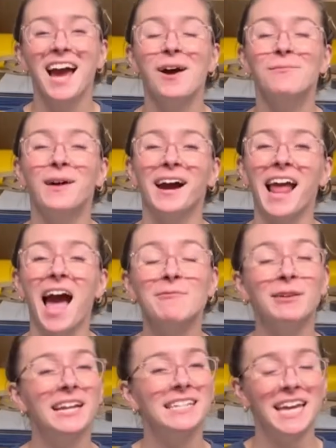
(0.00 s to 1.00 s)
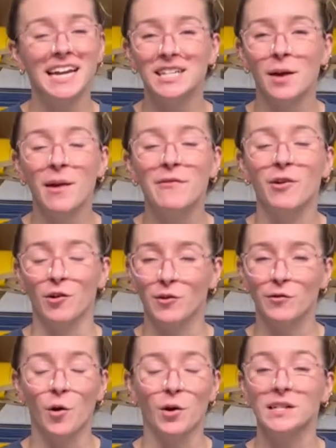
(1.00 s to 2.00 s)
But I'm gonna take down my phone,
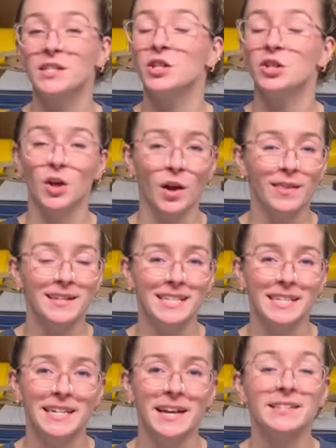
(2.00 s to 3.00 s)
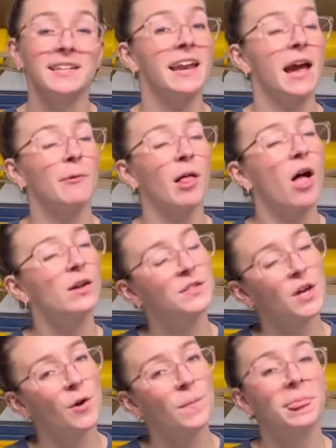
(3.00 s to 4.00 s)
of course, to show you the details, and I will
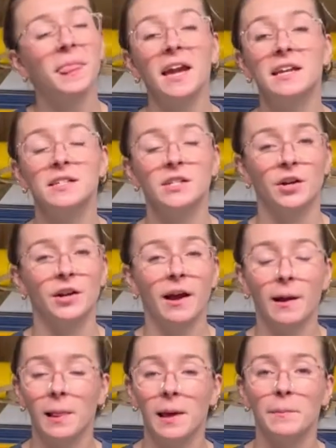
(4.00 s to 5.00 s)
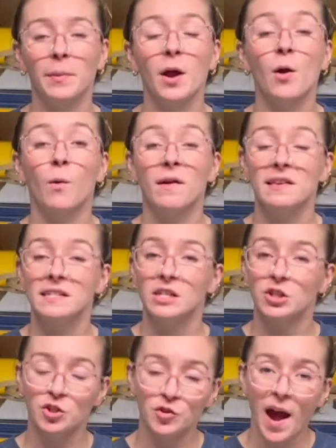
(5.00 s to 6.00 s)
also insert a clip when this
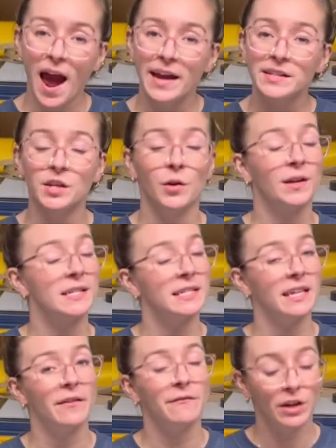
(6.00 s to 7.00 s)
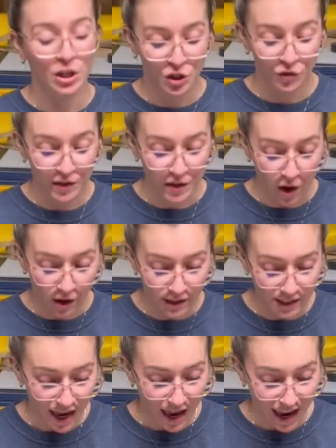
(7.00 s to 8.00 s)
is dry so you can see the finished
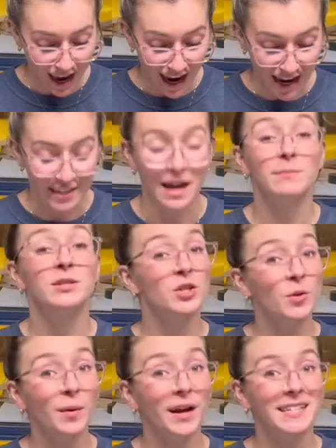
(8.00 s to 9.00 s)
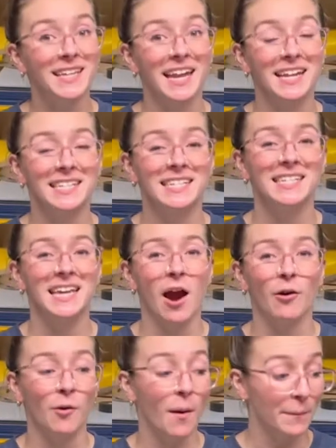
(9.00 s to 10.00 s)
result. And I'm super excited to see
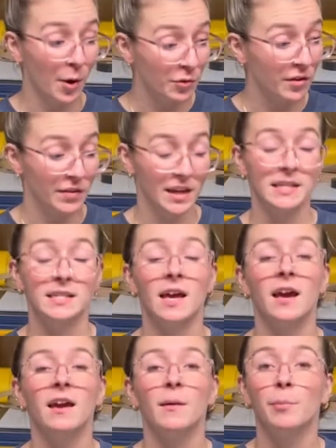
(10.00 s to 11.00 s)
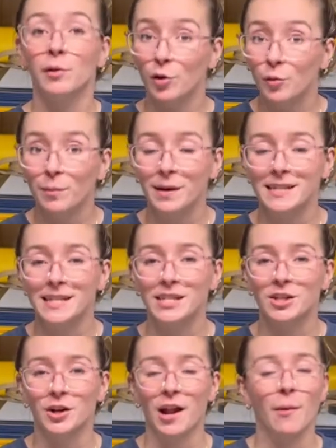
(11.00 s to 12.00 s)
how both of these bloom pieces
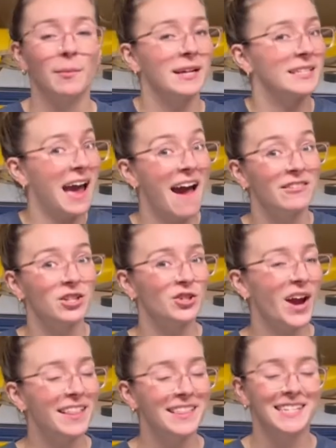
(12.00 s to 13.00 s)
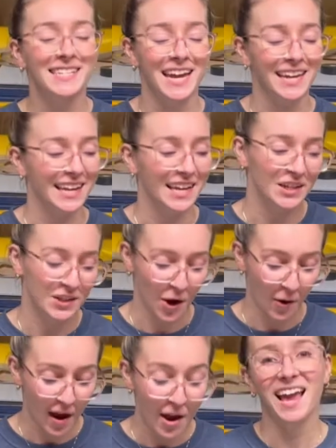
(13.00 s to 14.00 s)
turn out because I haven't tried this technique. So